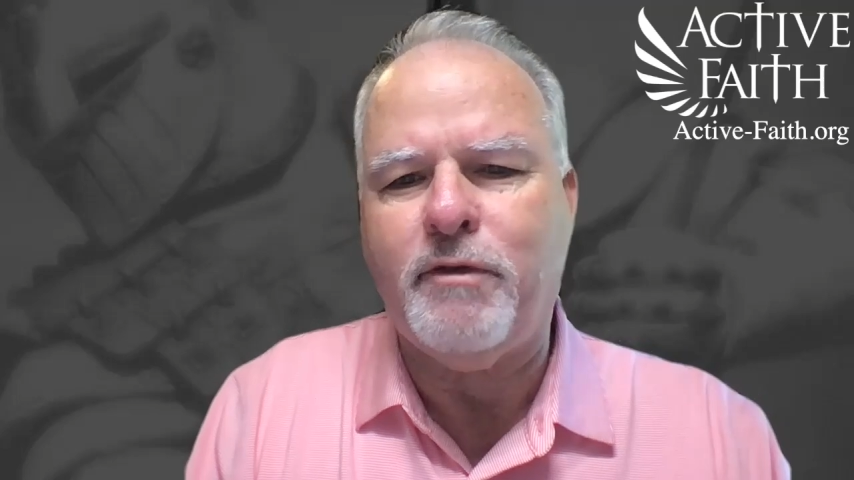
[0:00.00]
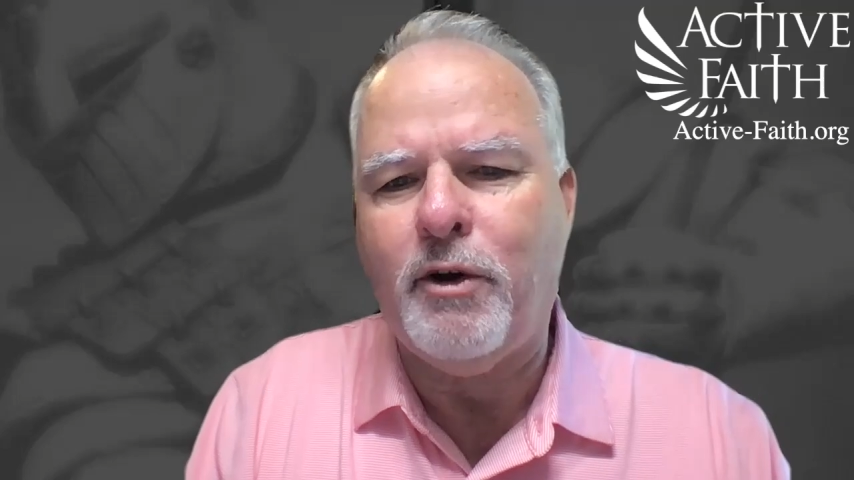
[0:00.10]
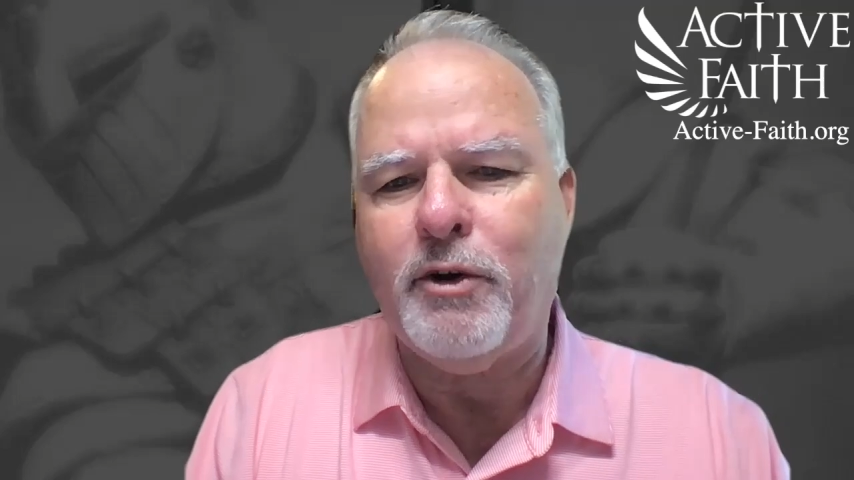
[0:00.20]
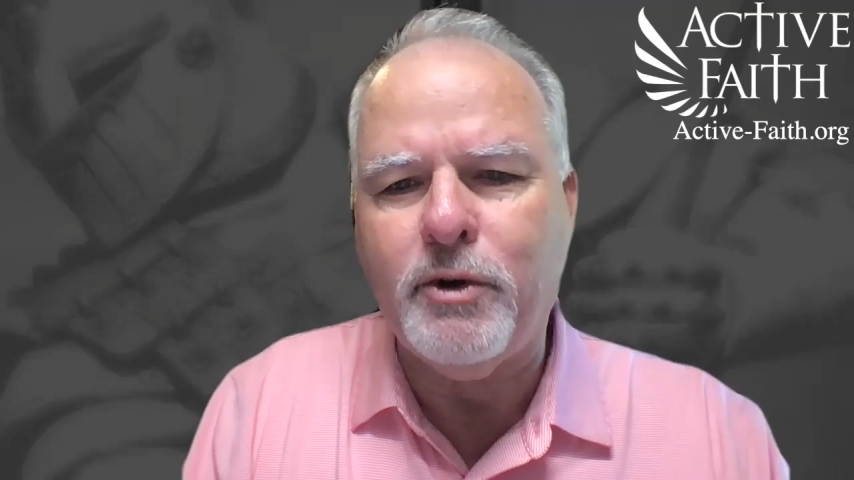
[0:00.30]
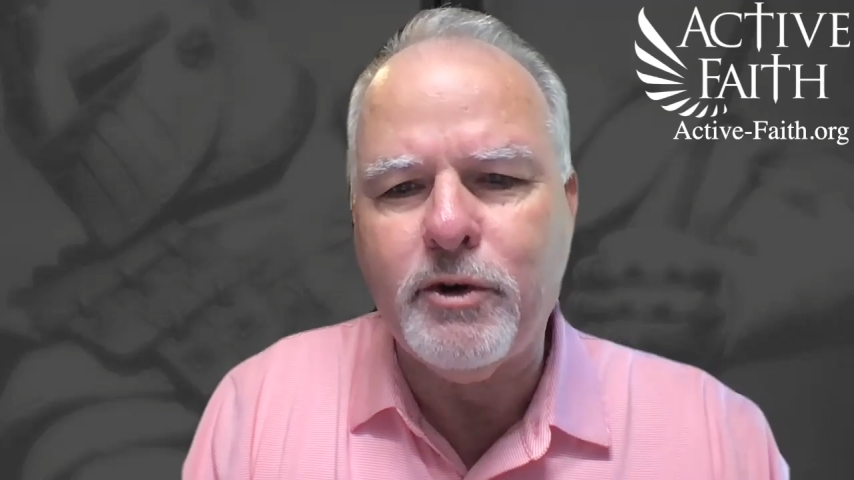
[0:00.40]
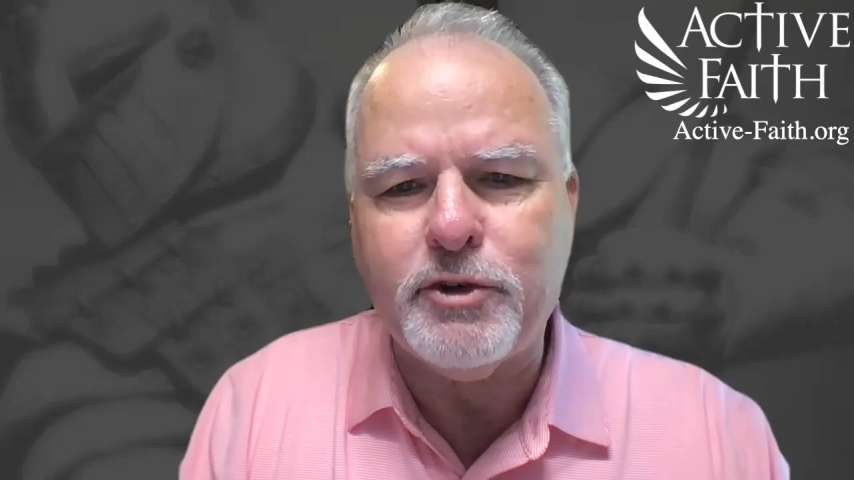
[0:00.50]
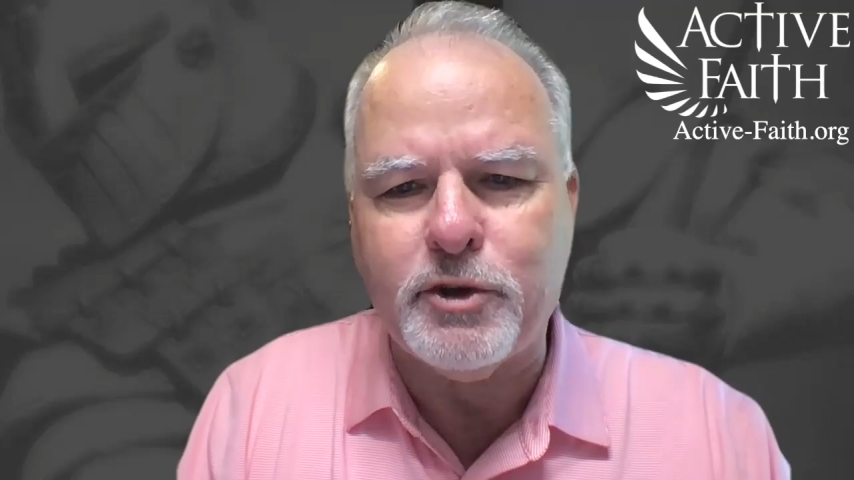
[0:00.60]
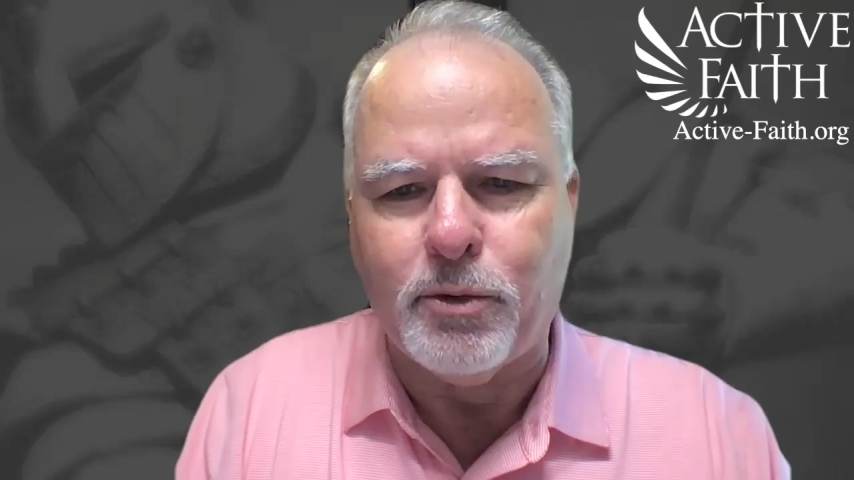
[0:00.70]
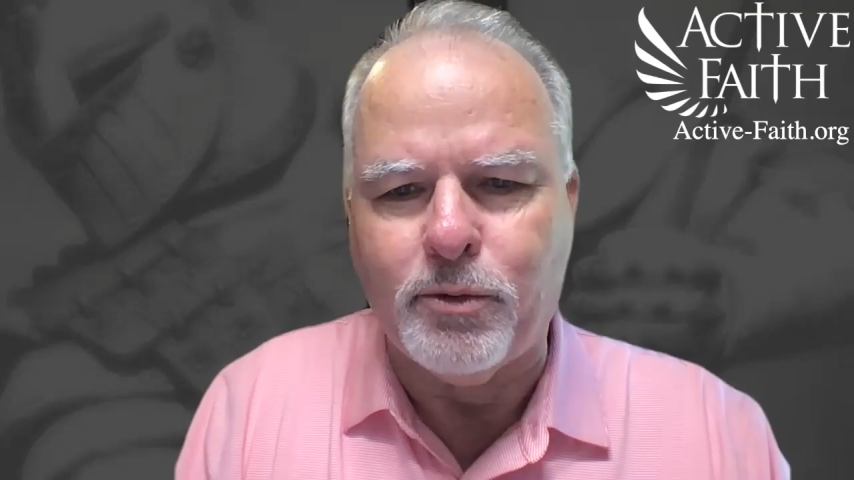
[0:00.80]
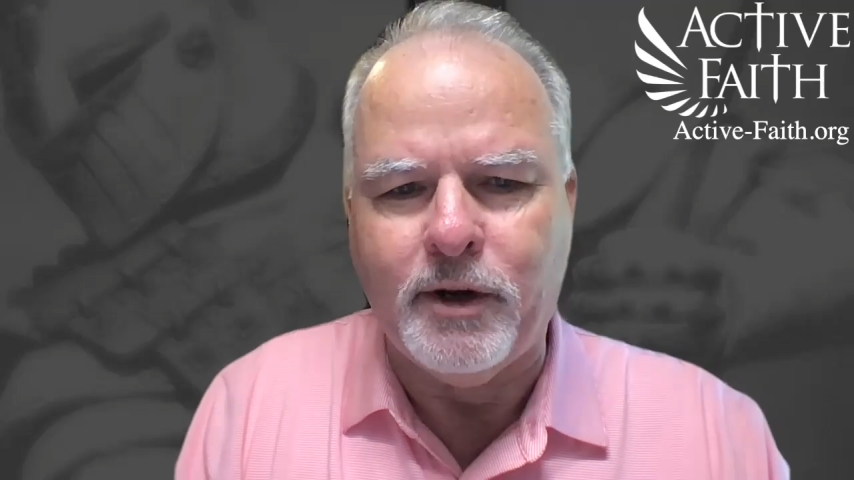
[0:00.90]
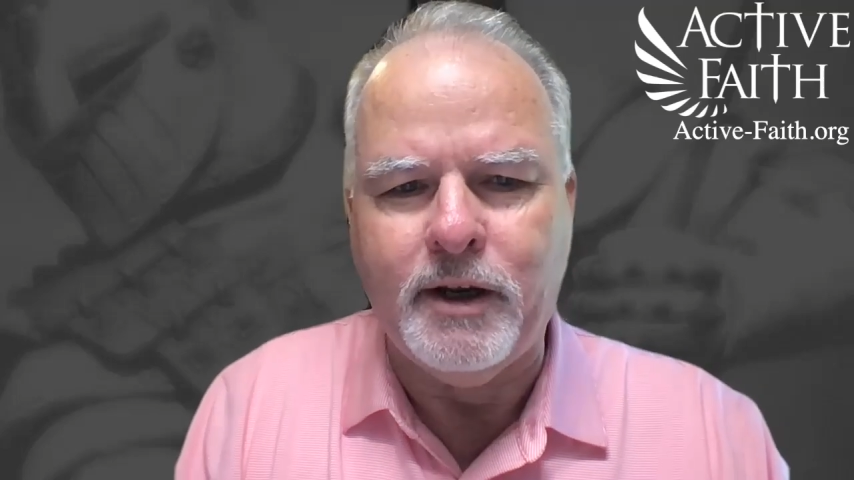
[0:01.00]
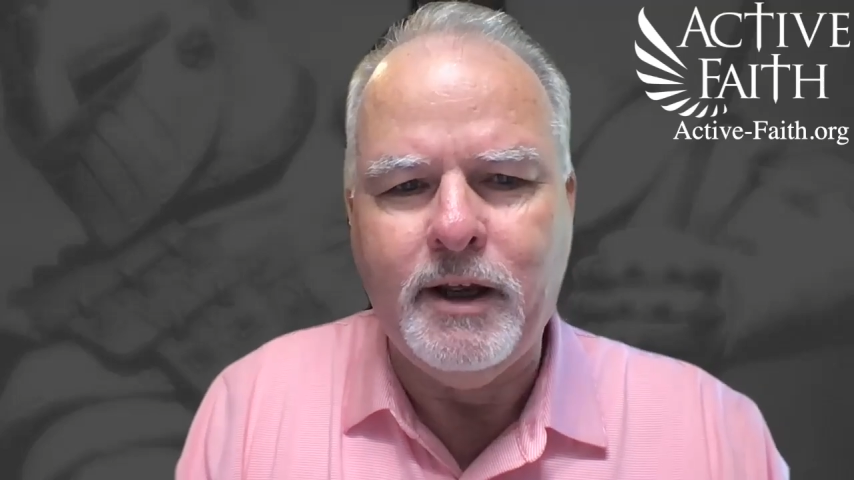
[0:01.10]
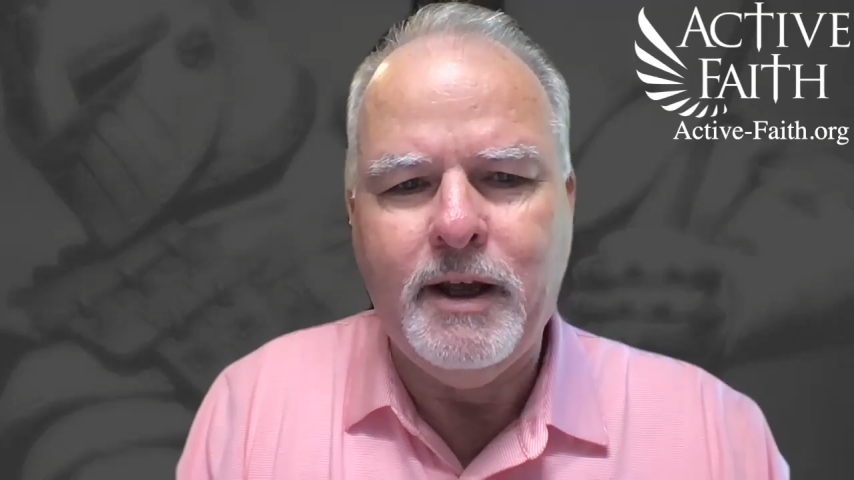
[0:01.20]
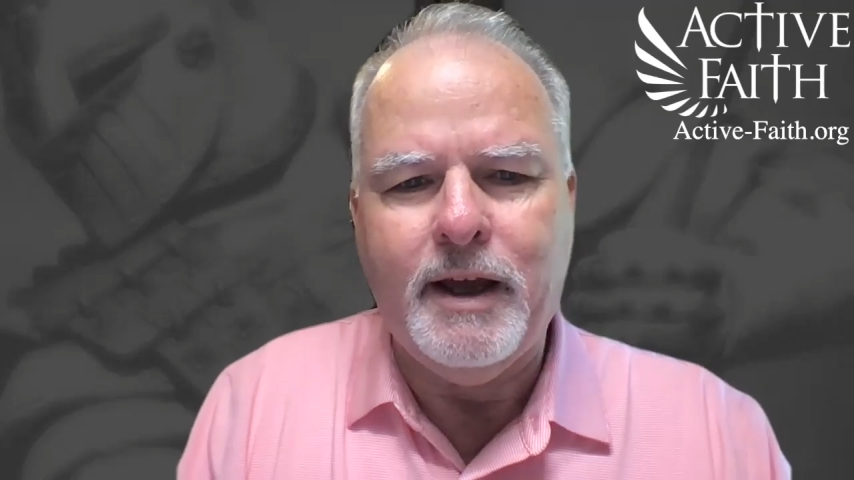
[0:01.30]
of all your children